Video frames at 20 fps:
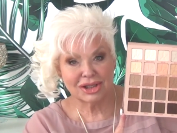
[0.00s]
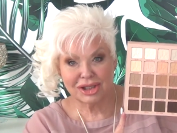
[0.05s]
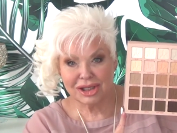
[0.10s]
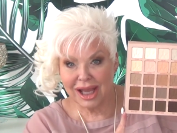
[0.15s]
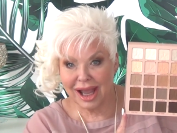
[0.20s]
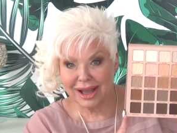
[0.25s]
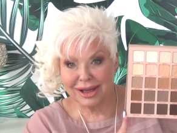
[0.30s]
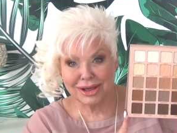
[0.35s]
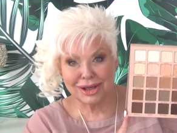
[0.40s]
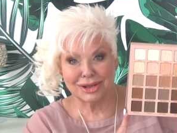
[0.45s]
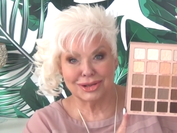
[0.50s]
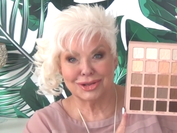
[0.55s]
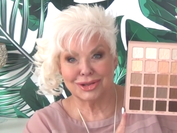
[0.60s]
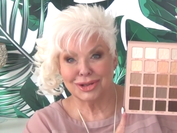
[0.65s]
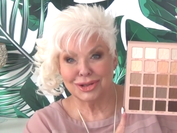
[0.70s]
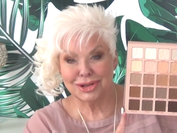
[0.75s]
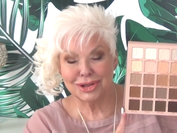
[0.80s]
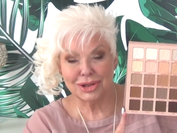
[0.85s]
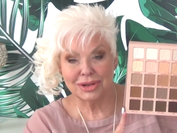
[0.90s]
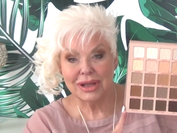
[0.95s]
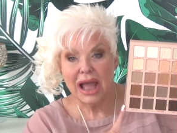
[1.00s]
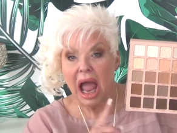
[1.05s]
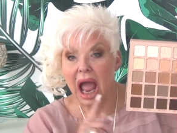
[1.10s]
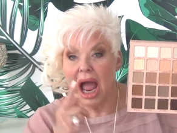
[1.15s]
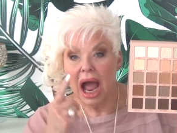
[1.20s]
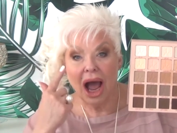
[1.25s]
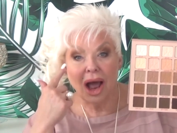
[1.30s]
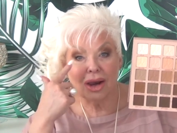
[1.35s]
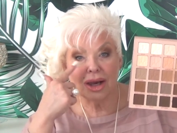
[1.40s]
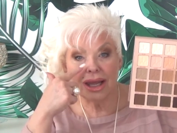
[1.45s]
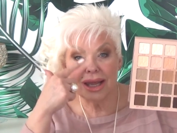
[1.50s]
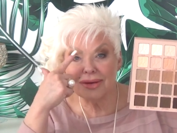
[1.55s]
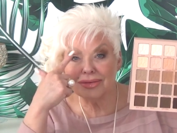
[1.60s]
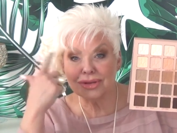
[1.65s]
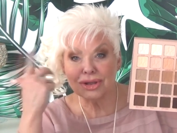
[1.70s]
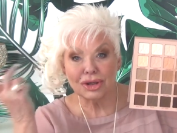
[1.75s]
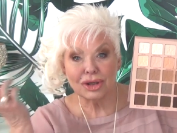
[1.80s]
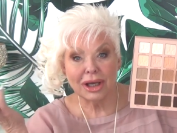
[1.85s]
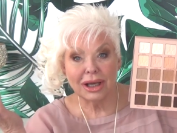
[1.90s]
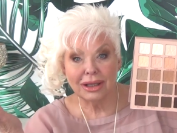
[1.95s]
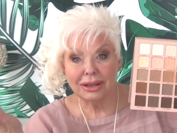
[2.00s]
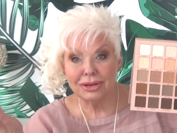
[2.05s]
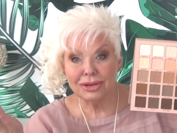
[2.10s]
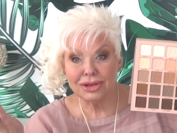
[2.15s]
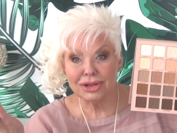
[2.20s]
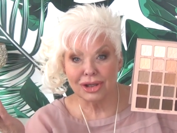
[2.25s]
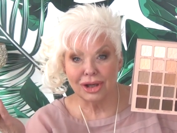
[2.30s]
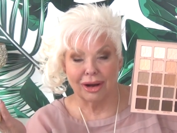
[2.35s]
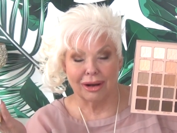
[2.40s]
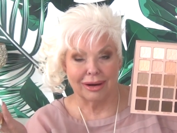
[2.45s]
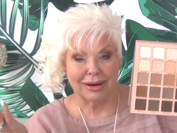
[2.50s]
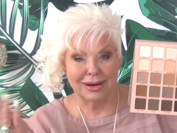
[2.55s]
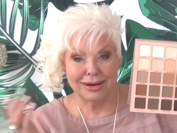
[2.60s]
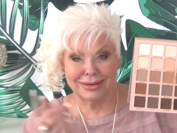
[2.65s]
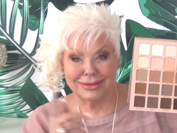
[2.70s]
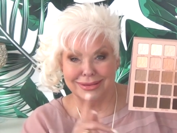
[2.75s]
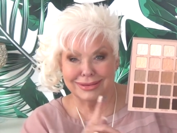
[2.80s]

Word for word: second to do that. I only have two colors on.